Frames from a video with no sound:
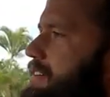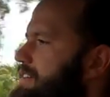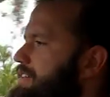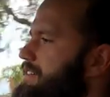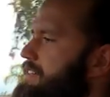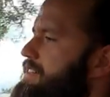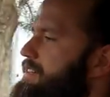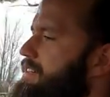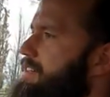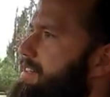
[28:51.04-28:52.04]

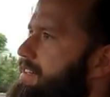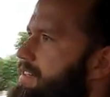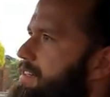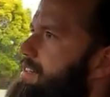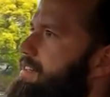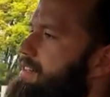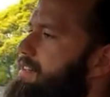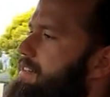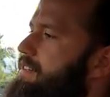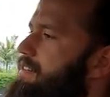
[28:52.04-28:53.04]

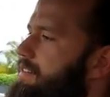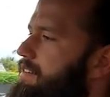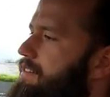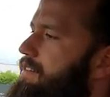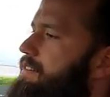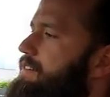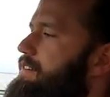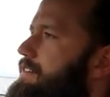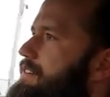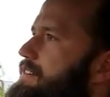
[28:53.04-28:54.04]

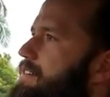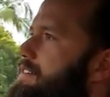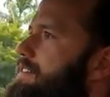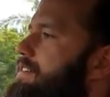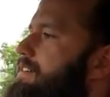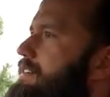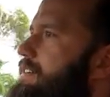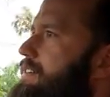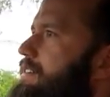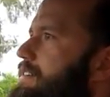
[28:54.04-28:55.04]

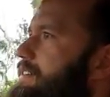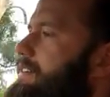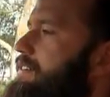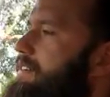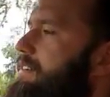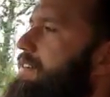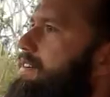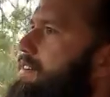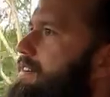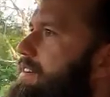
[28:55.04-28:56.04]

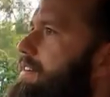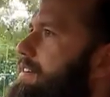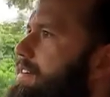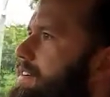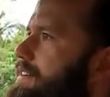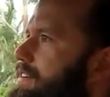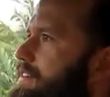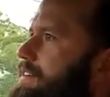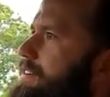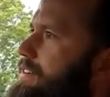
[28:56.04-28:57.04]

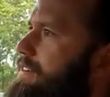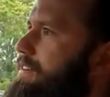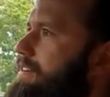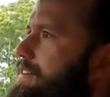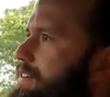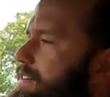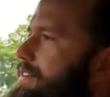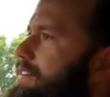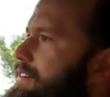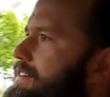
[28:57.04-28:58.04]

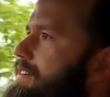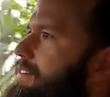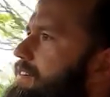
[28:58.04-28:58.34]
[no speech]